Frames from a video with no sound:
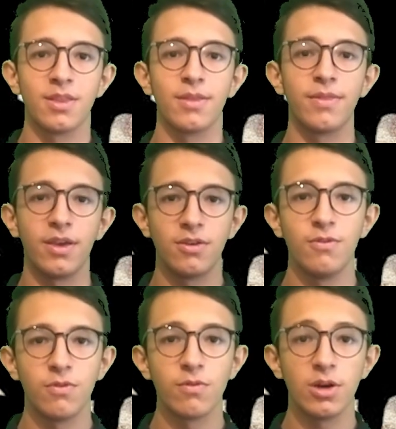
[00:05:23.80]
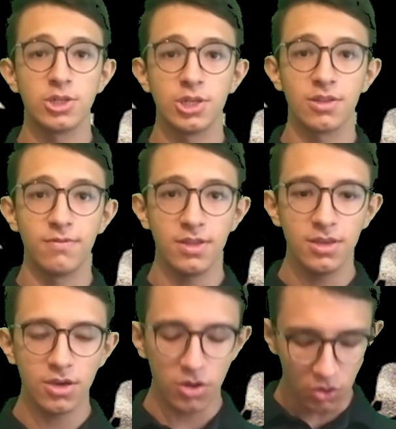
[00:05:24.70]
thank you for watching the
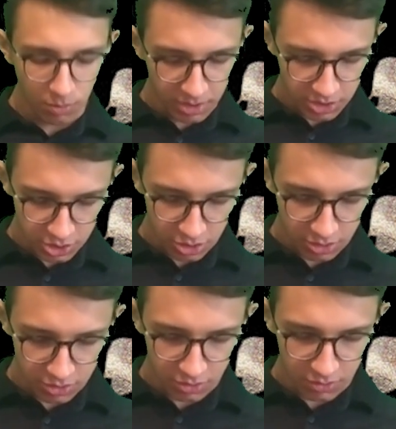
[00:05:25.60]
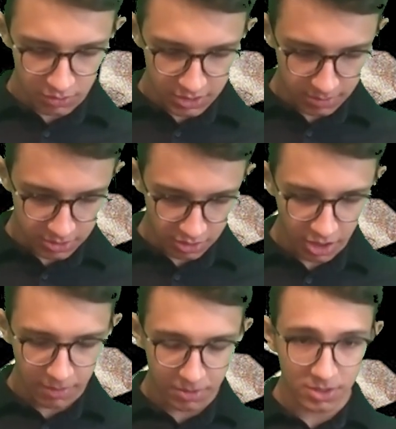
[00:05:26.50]
video. Make sure to
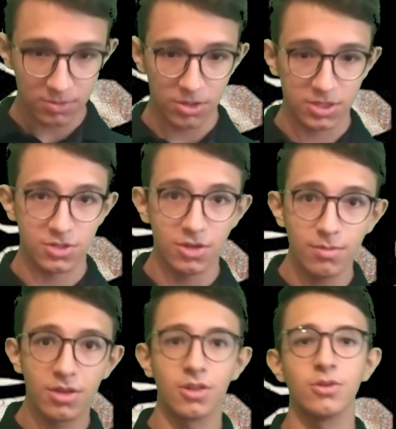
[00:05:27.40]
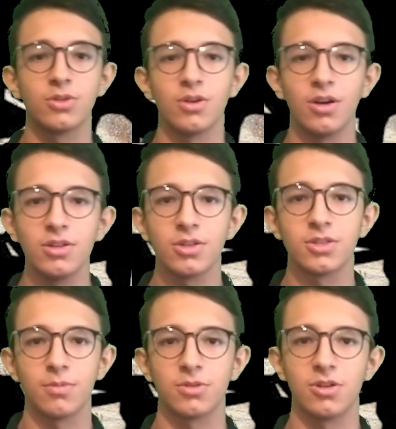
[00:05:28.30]
subscribe because we're extremely close to 100
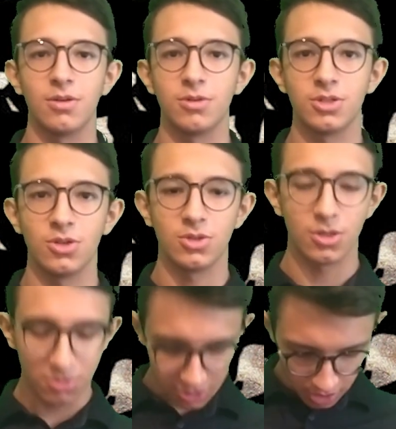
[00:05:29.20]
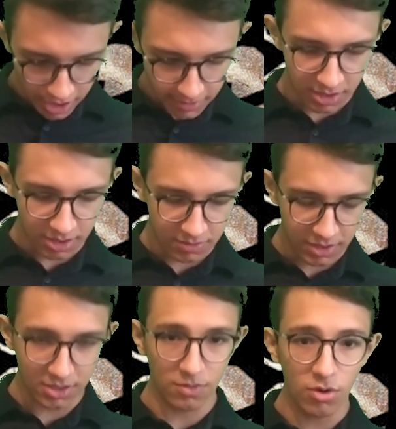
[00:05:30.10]
subscribers. So subscribe and
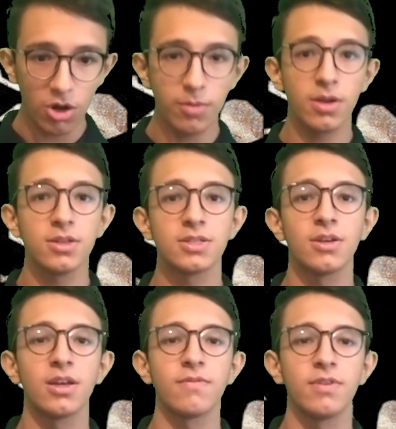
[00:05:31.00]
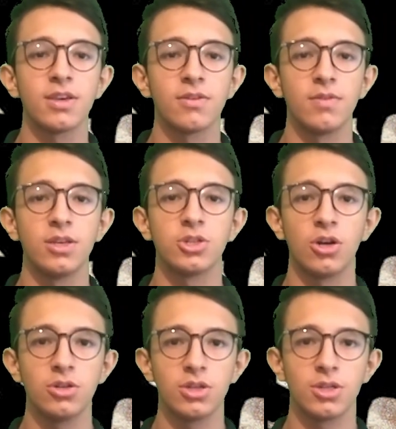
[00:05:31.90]
ring the war bell so that we can reach
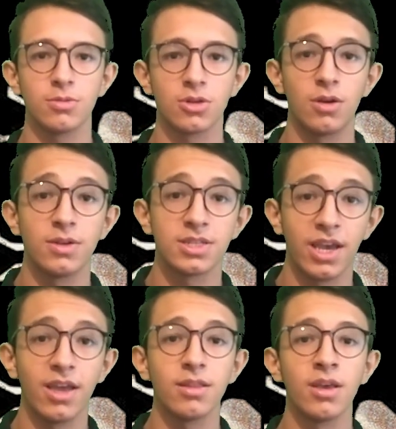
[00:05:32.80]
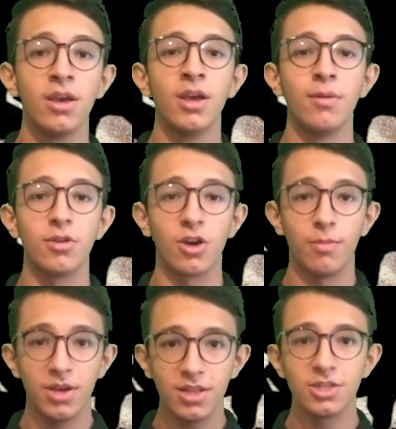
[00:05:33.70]
100 subscribers and become
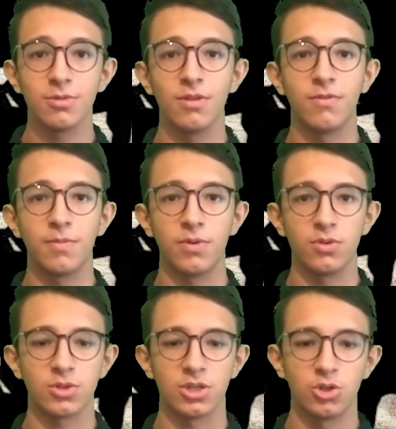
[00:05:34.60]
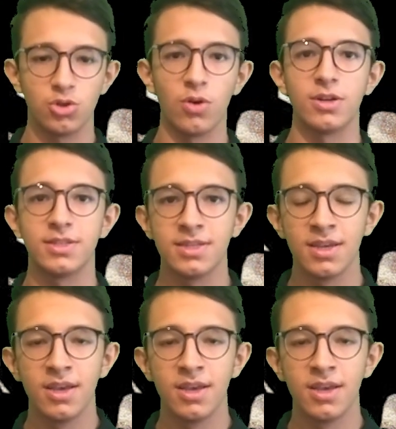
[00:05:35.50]
eligible for producing shorts.